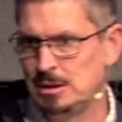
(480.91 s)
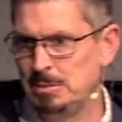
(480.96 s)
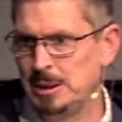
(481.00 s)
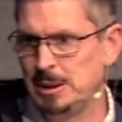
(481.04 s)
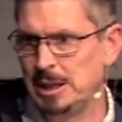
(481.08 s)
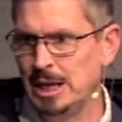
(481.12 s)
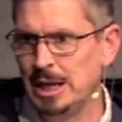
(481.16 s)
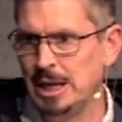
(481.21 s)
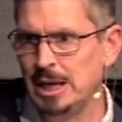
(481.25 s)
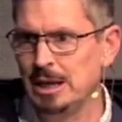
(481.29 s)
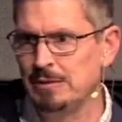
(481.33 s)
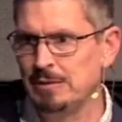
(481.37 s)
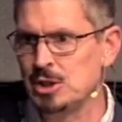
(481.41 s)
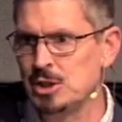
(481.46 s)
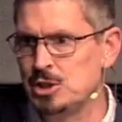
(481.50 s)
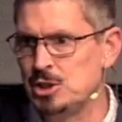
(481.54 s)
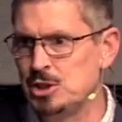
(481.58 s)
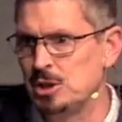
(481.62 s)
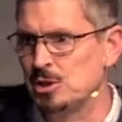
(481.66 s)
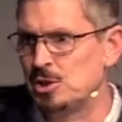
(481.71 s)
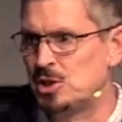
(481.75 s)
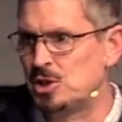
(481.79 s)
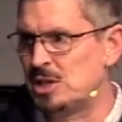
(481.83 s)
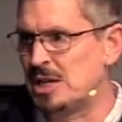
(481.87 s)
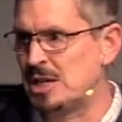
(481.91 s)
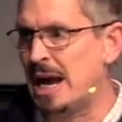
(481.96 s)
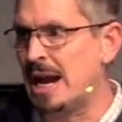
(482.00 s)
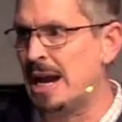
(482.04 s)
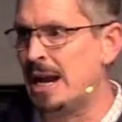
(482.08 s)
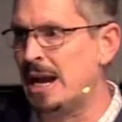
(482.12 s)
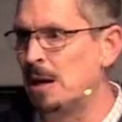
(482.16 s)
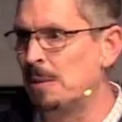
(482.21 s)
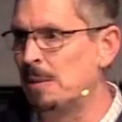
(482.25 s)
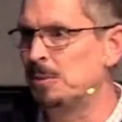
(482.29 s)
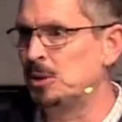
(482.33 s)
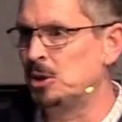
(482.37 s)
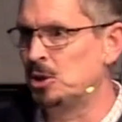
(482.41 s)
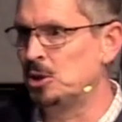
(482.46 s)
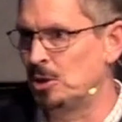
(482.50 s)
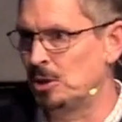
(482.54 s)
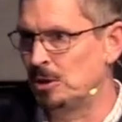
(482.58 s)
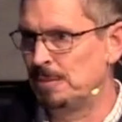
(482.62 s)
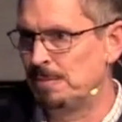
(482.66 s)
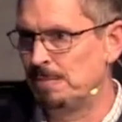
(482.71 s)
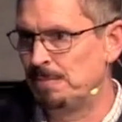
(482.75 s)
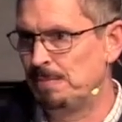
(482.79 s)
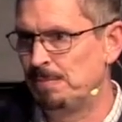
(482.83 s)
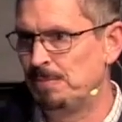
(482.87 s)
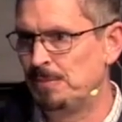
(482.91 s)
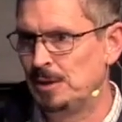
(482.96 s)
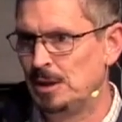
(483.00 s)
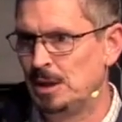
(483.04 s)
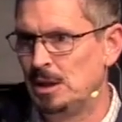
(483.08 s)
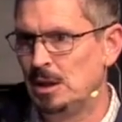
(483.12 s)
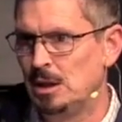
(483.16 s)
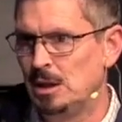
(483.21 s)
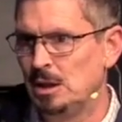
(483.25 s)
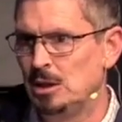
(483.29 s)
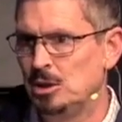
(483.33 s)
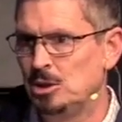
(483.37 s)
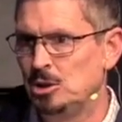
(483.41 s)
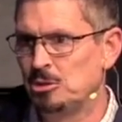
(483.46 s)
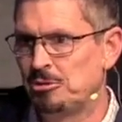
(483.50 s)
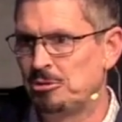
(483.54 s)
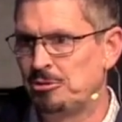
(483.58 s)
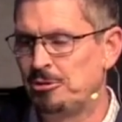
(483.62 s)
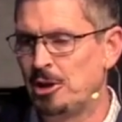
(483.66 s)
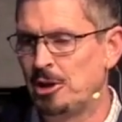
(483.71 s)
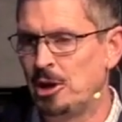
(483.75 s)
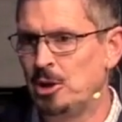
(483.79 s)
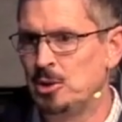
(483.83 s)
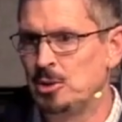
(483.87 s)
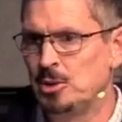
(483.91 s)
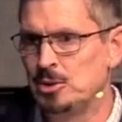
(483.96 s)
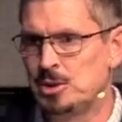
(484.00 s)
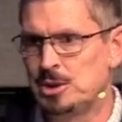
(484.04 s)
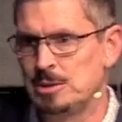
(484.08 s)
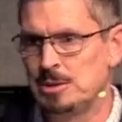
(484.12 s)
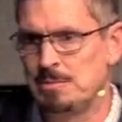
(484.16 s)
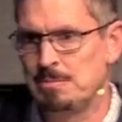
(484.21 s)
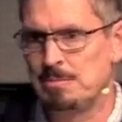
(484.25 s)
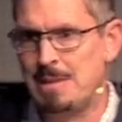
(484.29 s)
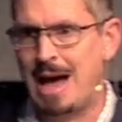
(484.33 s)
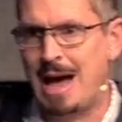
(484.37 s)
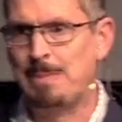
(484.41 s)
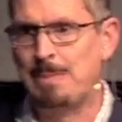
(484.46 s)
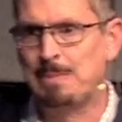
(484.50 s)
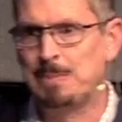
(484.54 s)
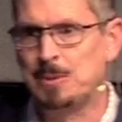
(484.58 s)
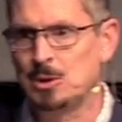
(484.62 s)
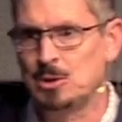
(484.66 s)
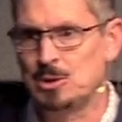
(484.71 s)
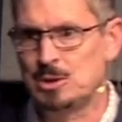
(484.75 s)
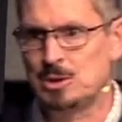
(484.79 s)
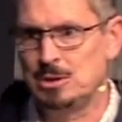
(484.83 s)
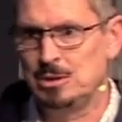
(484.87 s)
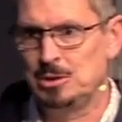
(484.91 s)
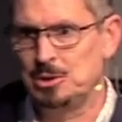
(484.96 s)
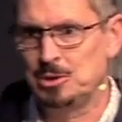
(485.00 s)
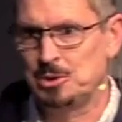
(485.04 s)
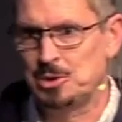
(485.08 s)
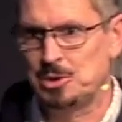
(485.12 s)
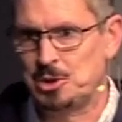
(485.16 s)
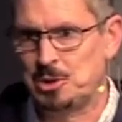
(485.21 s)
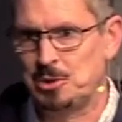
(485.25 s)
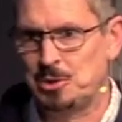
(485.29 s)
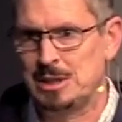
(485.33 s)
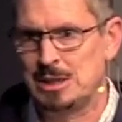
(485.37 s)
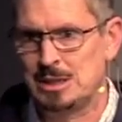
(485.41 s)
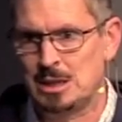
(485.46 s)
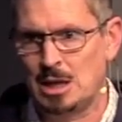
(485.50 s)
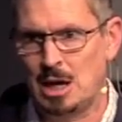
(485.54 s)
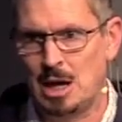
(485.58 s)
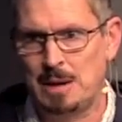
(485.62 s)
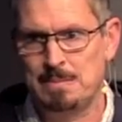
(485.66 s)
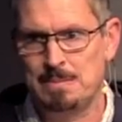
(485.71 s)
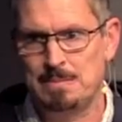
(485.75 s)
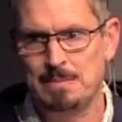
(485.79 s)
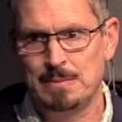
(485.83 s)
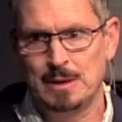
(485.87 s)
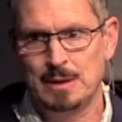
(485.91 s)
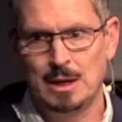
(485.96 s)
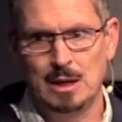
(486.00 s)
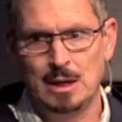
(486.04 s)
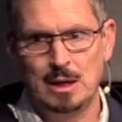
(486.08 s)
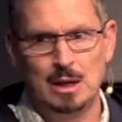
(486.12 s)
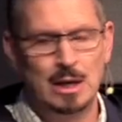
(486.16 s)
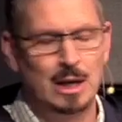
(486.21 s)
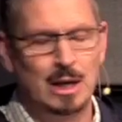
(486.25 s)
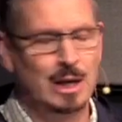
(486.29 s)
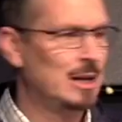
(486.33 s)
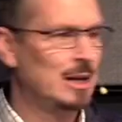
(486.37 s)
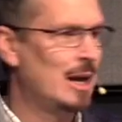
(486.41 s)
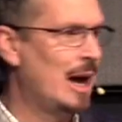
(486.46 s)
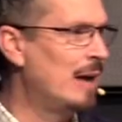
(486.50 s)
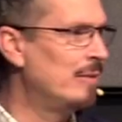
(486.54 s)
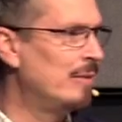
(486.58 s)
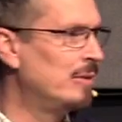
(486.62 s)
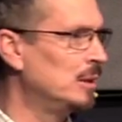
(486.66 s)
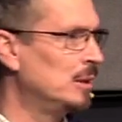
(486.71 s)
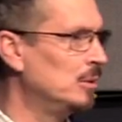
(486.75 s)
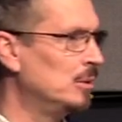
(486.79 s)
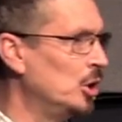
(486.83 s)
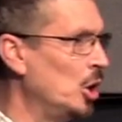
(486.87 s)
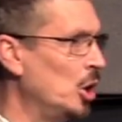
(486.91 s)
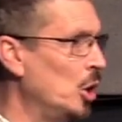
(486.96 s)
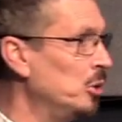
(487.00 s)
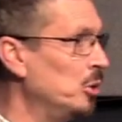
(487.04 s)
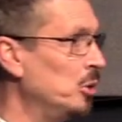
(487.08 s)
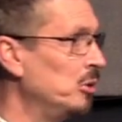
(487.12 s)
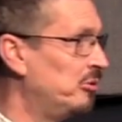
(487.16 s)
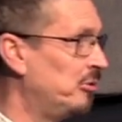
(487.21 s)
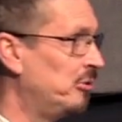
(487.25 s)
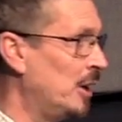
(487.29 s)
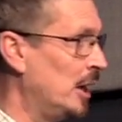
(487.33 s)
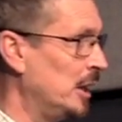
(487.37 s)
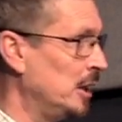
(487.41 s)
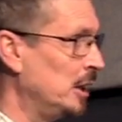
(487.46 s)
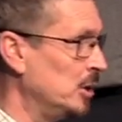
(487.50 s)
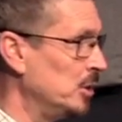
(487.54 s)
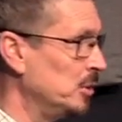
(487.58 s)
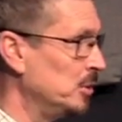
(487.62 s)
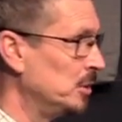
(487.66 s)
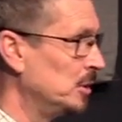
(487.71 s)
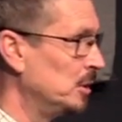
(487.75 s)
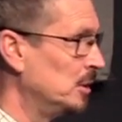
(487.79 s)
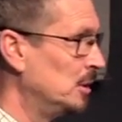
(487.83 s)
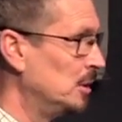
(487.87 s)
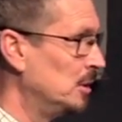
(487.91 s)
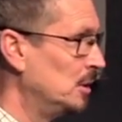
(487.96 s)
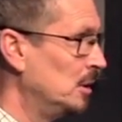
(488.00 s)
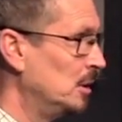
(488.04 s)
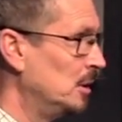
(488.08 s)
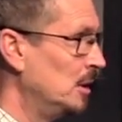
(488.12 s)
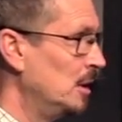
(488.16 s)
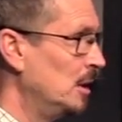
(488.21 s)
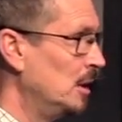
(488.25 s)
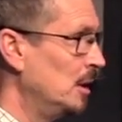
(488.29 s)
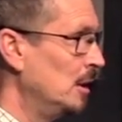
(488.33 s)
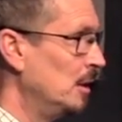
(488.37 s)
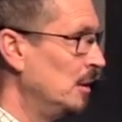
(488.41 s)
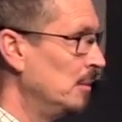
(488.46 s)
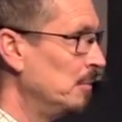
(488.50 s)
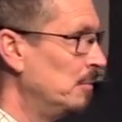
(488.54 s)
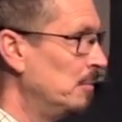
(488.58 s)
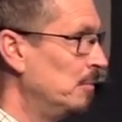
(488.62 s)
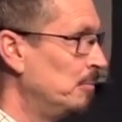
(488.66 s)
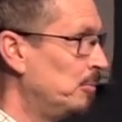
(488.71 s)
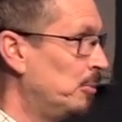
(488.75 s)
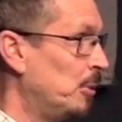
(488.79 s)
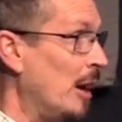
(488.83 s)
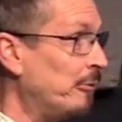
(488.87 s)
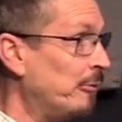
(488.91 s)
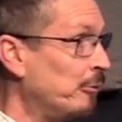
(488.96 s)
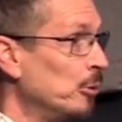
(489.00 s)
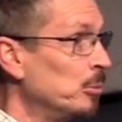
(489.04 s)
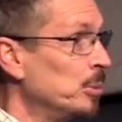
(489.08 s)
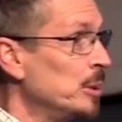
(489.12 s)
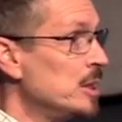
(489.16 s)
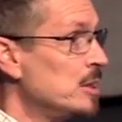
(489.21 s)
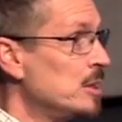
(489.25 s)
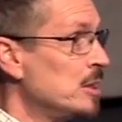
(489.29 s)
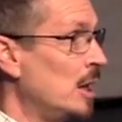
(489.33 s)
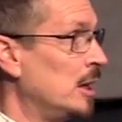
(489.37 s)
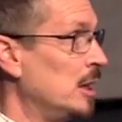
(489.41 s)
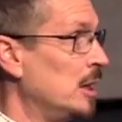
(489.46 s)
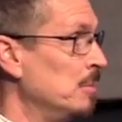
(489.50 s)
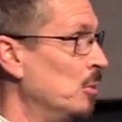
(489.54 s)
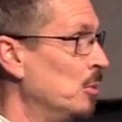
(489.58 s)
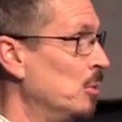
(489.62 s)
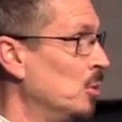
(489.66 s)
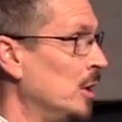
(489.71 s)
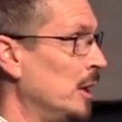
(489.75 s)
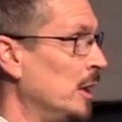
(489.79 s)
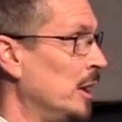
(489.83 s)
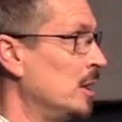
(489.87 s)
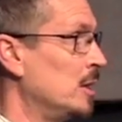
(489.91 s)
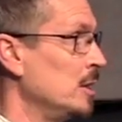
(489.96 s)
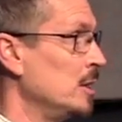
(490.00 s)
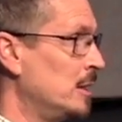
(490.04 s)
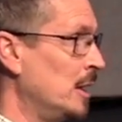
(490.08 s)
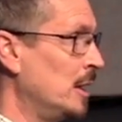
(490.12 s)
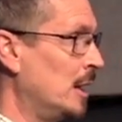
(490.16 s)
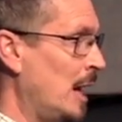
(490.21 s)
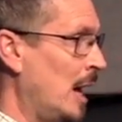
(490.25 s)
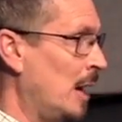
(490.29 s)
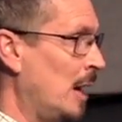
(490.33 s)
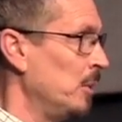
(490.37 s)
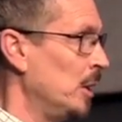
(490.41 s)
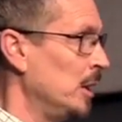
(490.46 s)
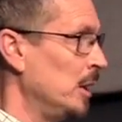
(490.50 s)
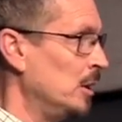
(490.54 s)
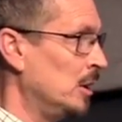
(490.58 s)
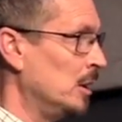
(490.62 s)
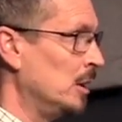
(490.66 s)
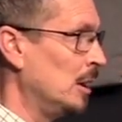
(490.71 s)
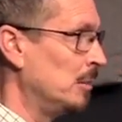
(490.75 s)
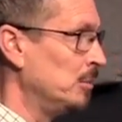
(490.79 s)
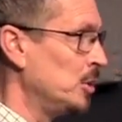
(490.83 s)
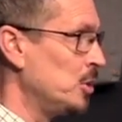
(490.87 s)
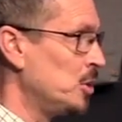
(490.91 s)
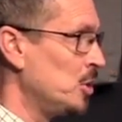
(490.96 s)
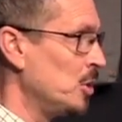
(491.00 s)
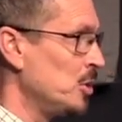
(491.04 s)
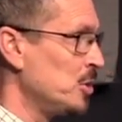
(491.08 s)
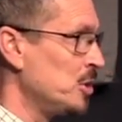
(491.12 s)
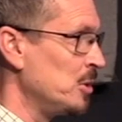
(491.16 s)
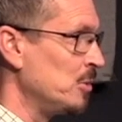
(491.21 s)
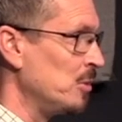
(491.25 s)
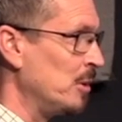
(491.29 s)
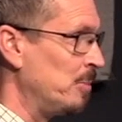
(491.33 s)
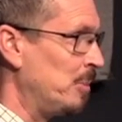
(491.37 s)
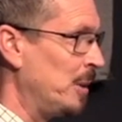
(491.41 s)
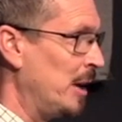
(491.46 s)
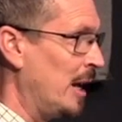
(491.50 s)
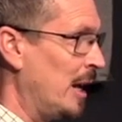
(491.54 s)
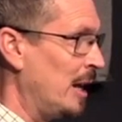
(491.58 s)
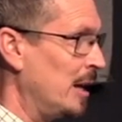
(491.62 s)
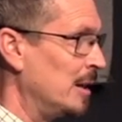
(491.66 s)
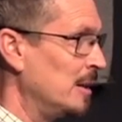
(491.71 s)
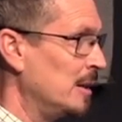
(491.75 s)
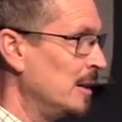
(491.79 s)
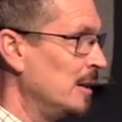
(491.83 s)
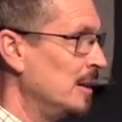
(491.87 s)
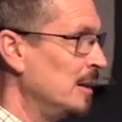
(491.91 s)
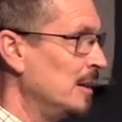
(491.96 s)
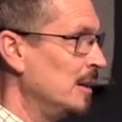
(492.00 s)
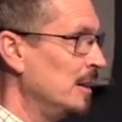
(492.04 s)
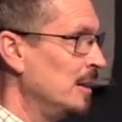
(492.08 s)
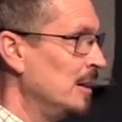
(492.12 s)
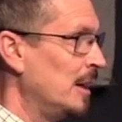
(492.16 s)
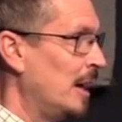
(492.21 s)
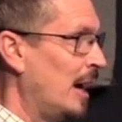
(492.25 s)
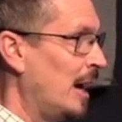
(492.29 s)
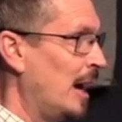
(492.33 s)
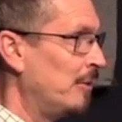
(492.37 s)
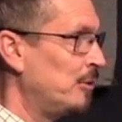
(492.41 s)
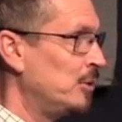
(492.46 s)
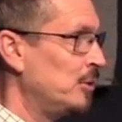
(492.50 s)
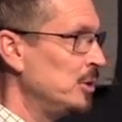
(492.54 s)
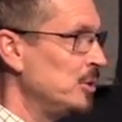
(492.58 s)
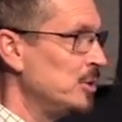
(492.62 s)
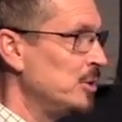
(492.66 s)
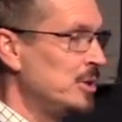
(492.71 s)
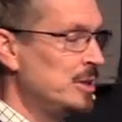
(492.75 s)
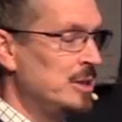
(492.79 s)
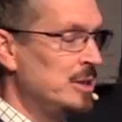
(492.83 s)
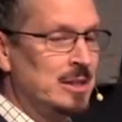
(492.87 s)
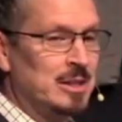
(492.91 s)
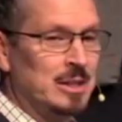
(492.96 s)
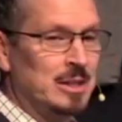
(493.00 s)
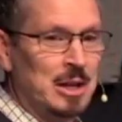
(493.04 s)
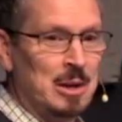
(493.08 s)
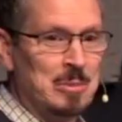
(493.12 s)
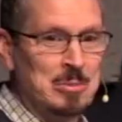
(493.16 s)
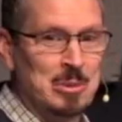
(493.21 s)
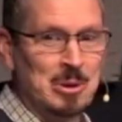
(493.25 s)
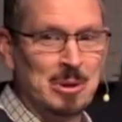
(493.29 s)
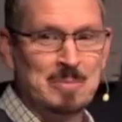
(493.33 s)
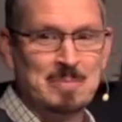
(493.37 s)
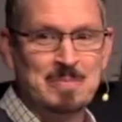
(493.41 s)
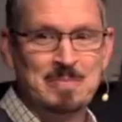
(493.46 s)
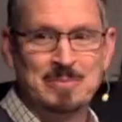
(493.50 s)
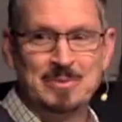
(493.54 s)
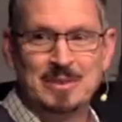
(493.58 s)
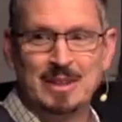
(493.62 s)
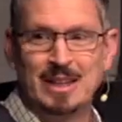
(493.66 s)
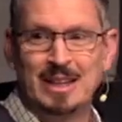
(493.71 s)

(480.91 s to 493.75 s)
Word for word: the beginning of this year, set up your, your phone to map your, your screen time and have it notify you. Preferably Sunday morning, because then that way you can come to church and repent after you see the number